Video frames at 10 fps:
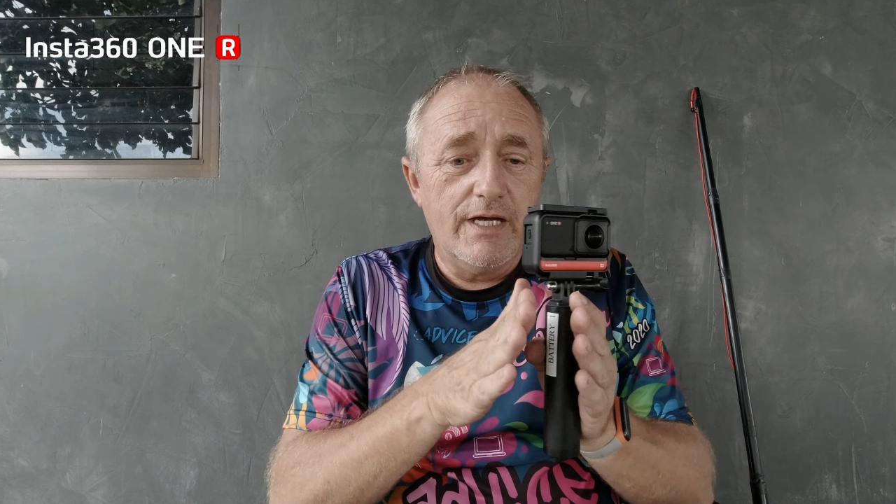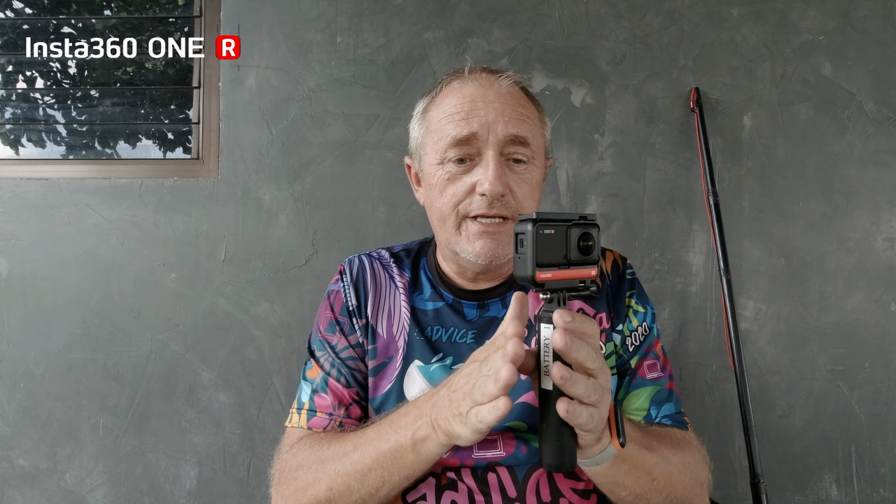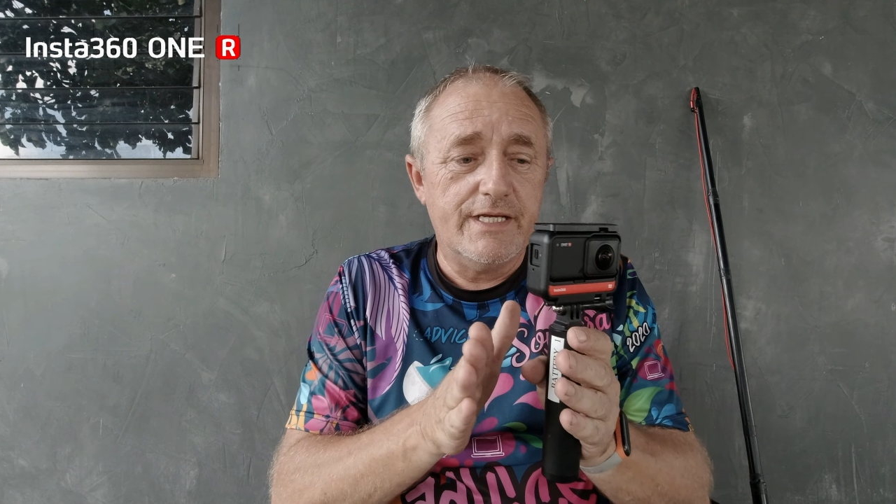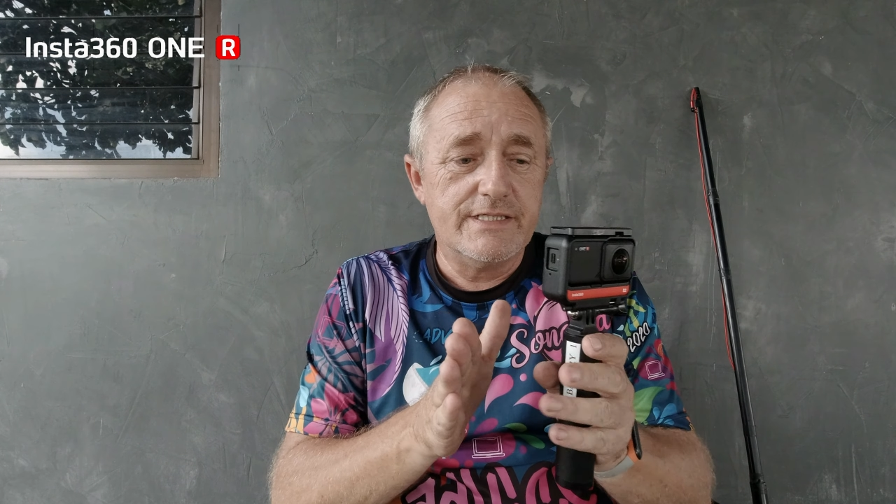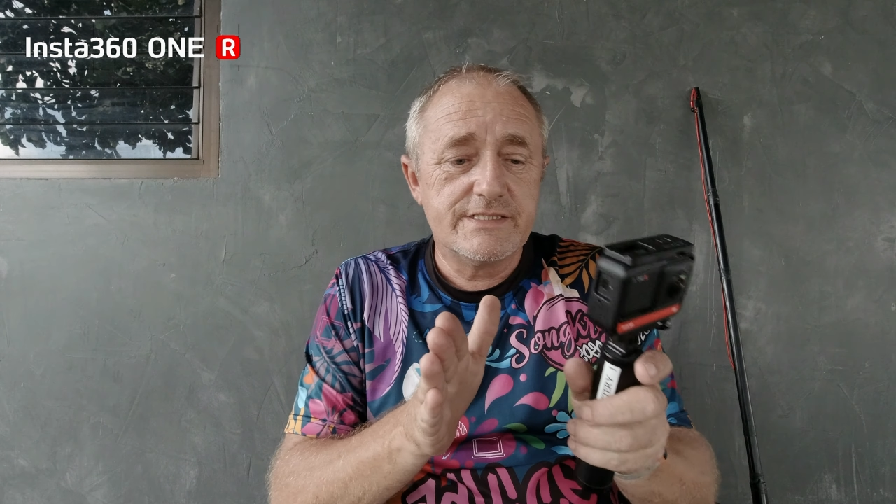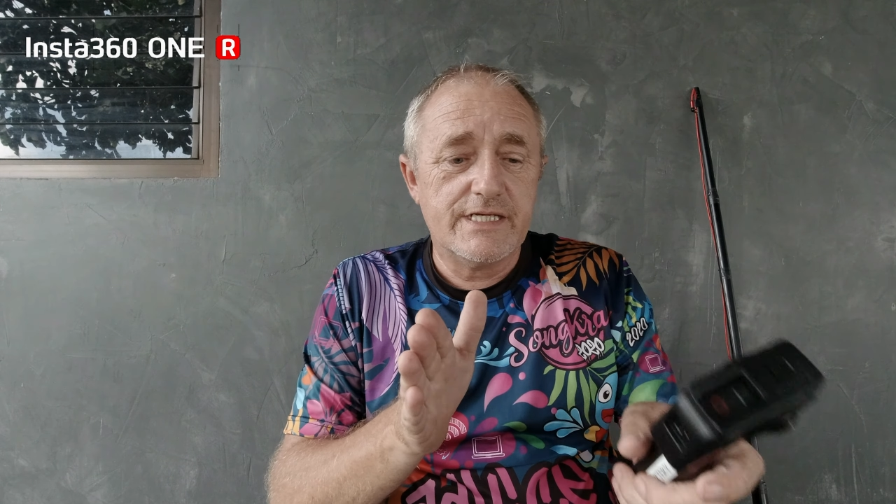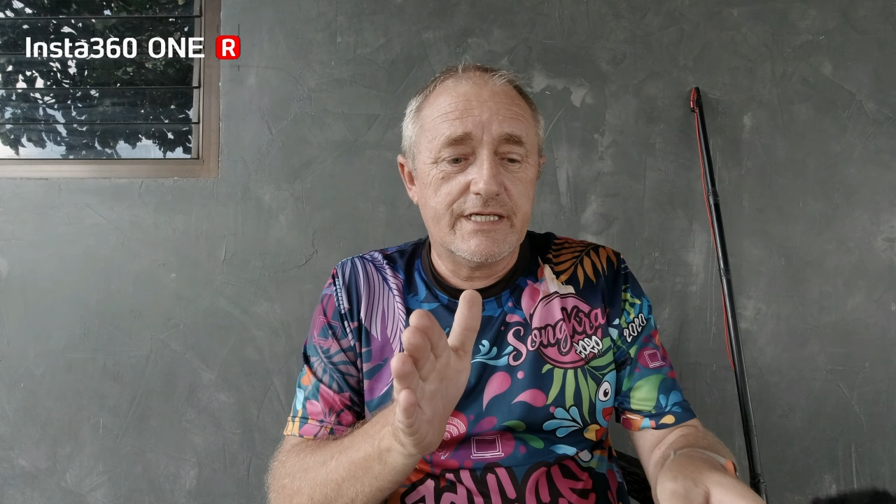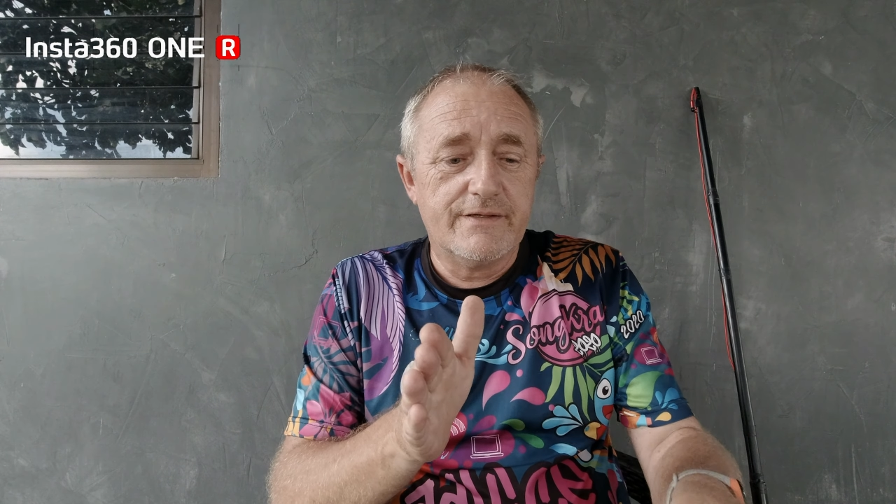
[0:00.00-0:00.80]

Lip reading: and then it's